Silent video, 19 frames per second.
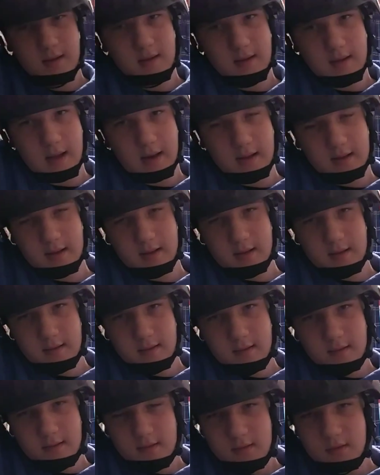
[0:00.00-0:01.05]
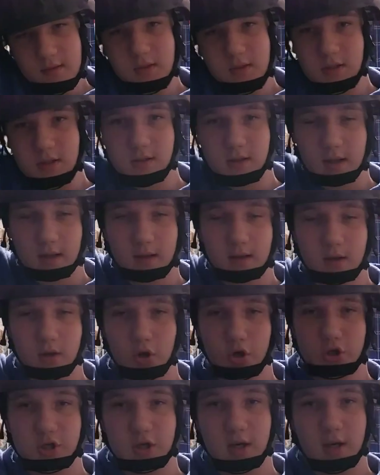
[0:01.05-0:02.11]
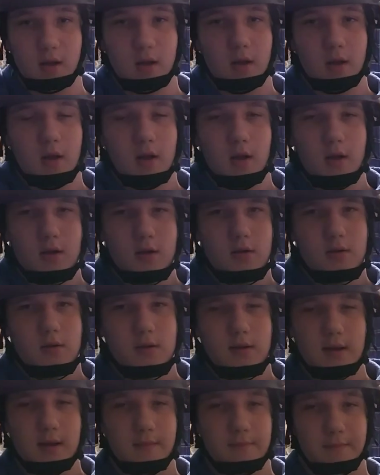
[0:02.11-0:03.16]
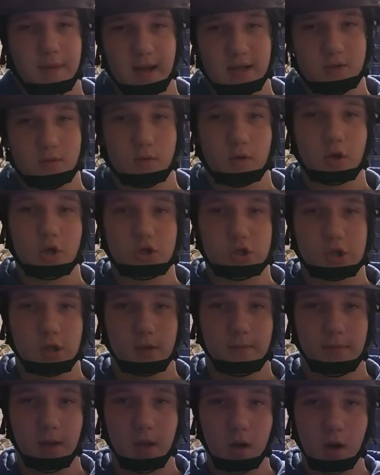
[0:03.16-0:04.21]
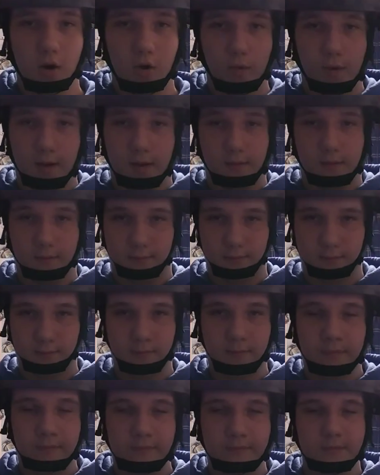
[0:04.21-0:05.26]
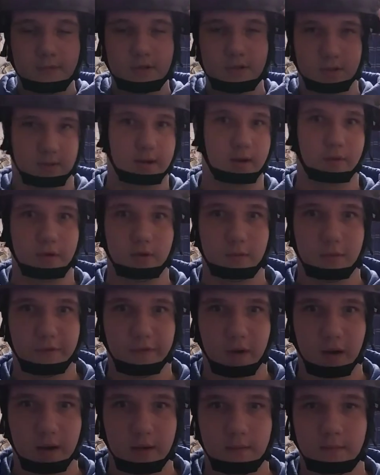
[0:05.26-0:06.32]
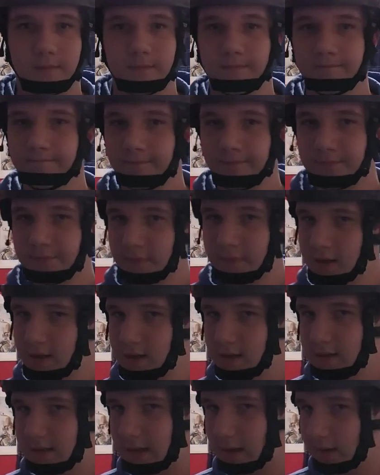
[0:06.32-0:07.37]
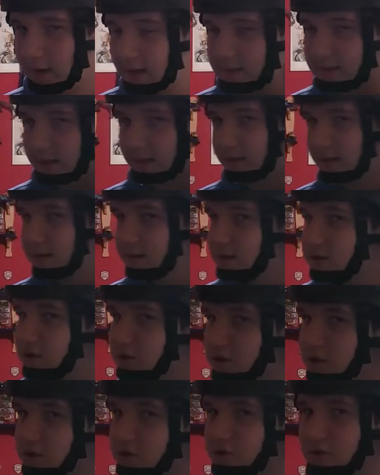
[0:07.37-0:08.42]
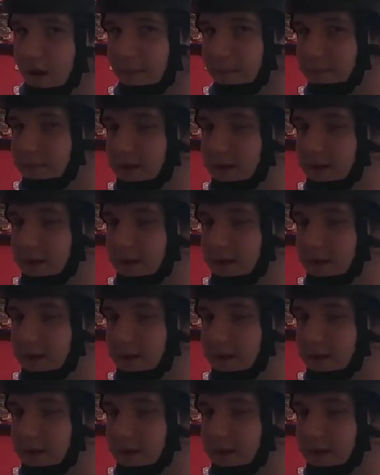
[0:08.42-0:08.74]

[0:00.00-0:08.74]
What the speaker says: kind of just, like, cushion it. The pads would cushion the blow, and so that way you'd be fine. Now, guys, like, this chin strap,